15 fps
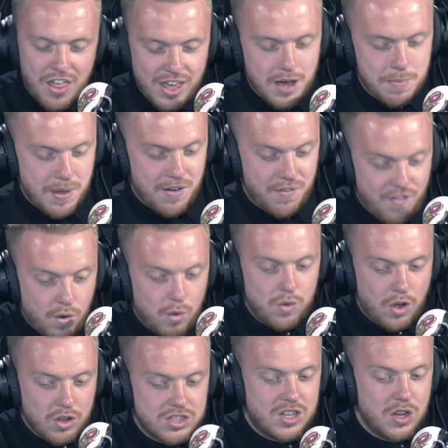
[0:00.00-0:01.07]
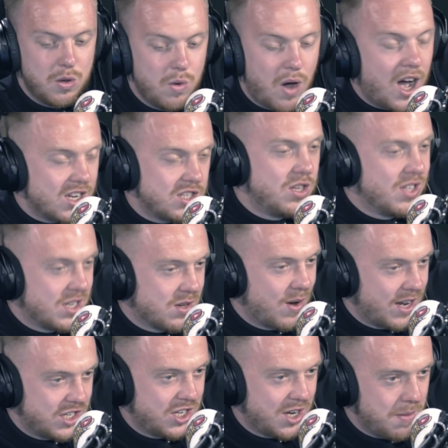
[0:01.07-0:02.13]
think I'd be a fool not to ask you this
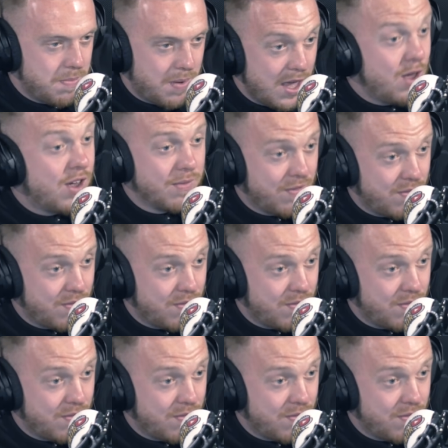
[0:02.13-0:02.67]
question, but you